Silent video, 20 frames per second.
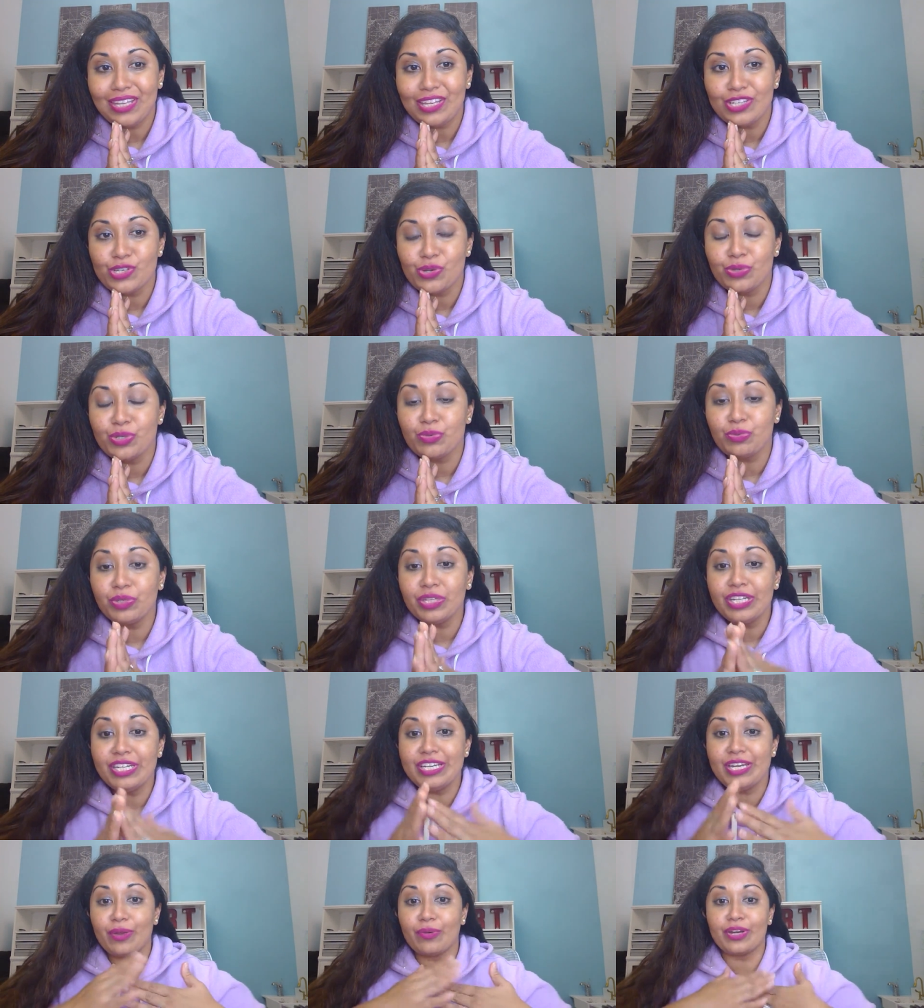so it's
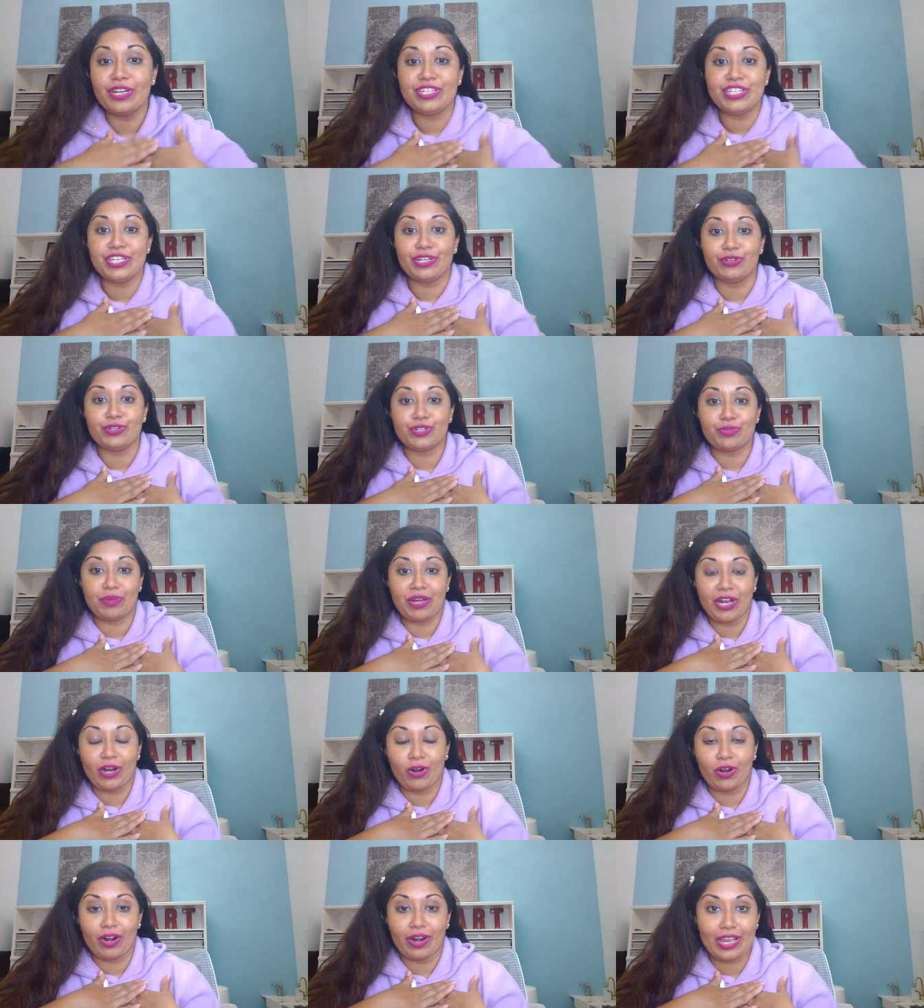really near and dear to my
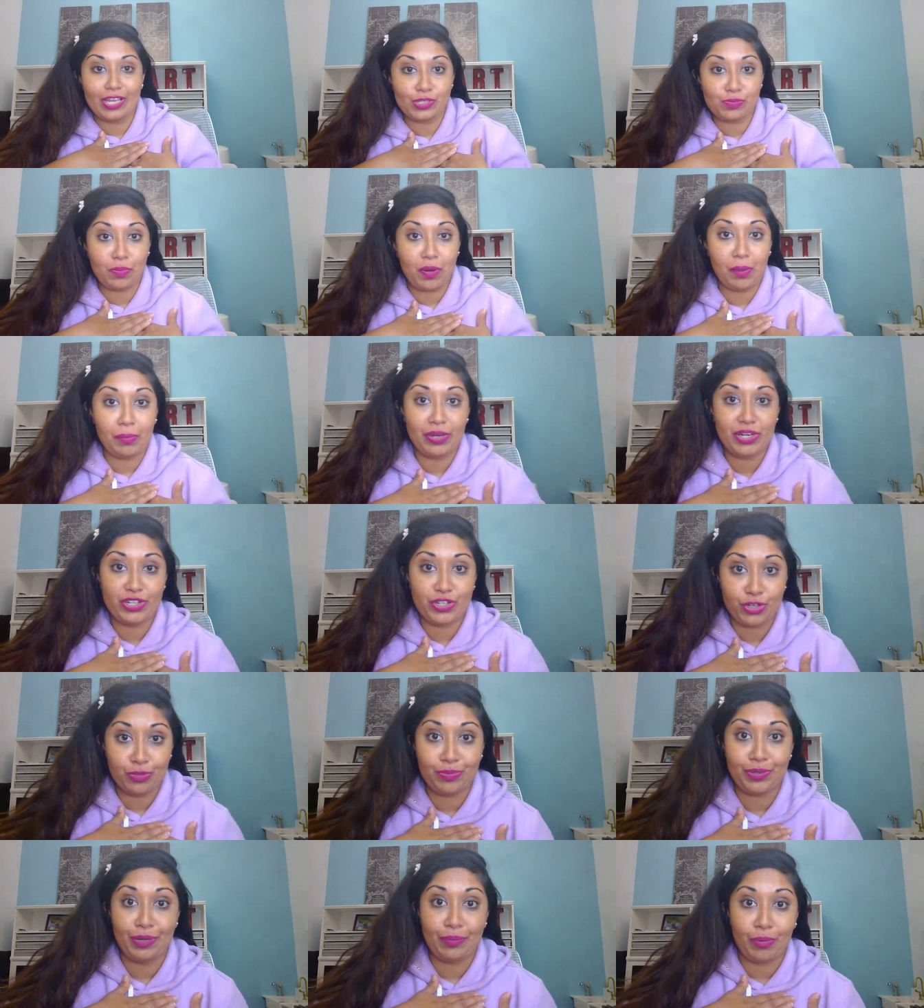heart it probably
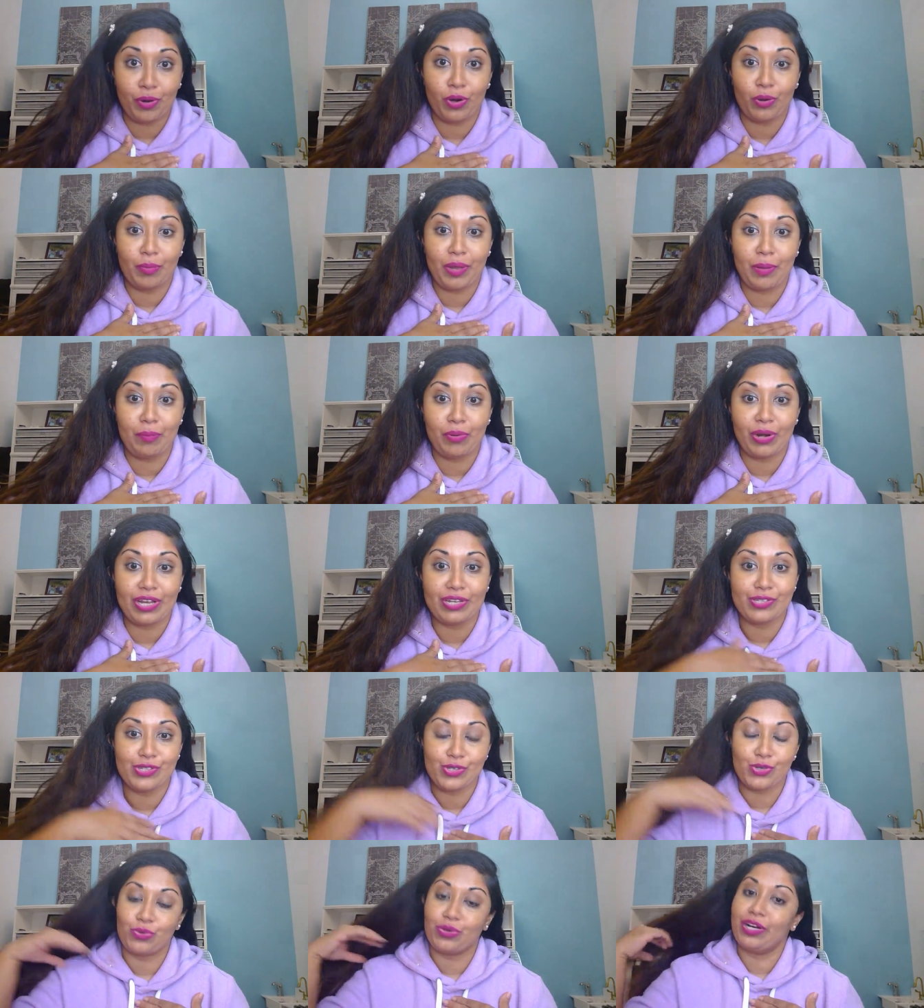should be a part of my
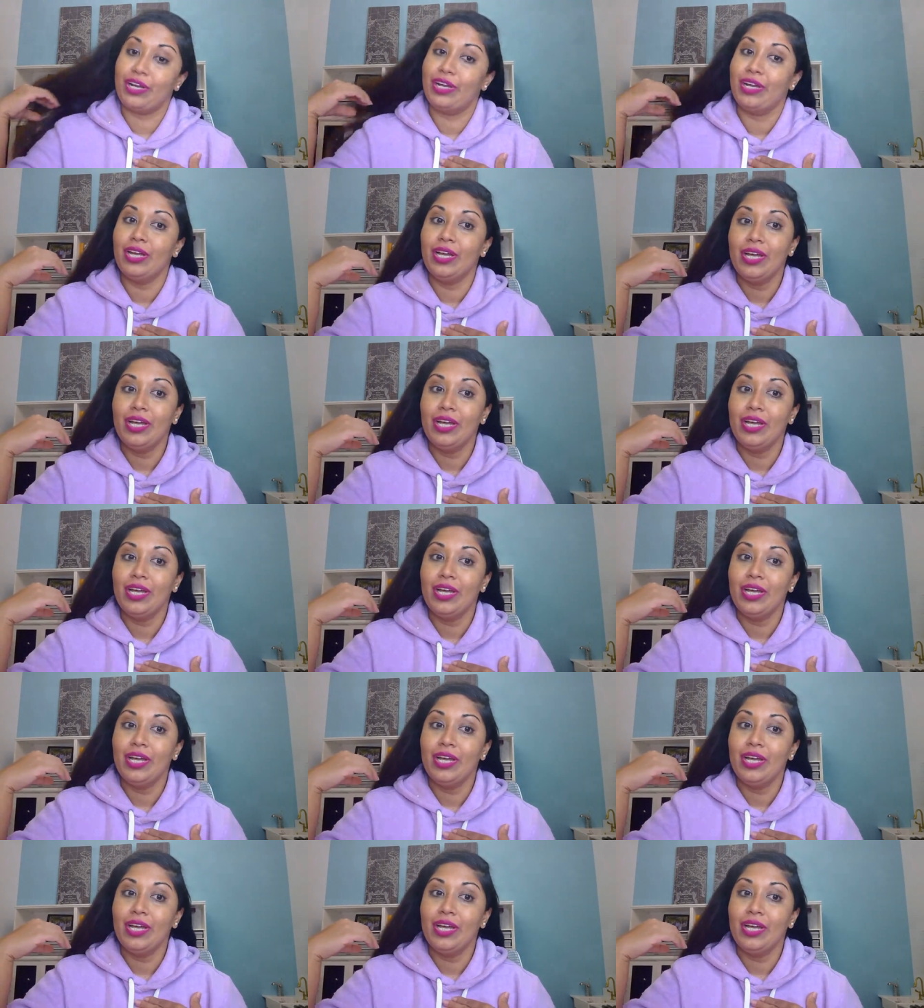brand story